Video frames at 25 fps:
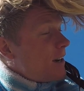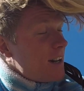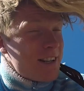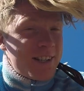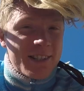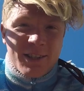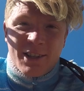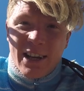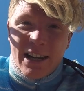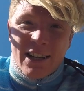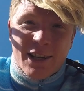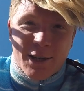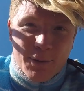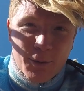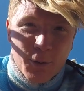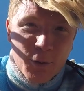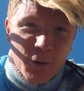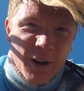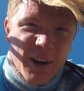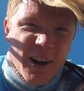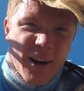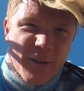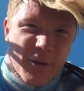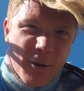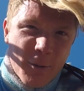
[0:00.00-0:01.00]
it's small
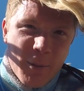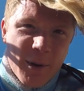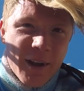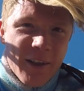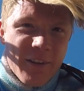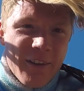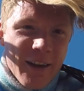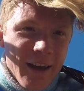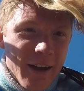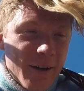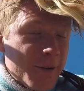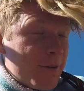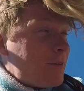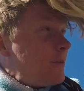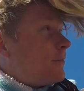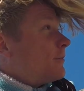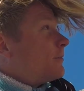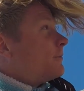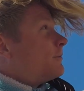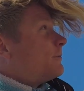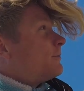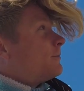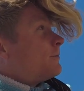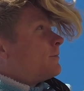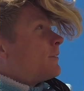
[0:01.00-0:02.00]
enough to be a town.
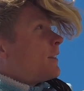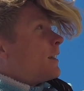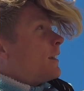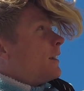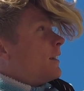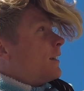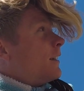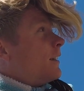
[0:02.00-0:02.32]
It's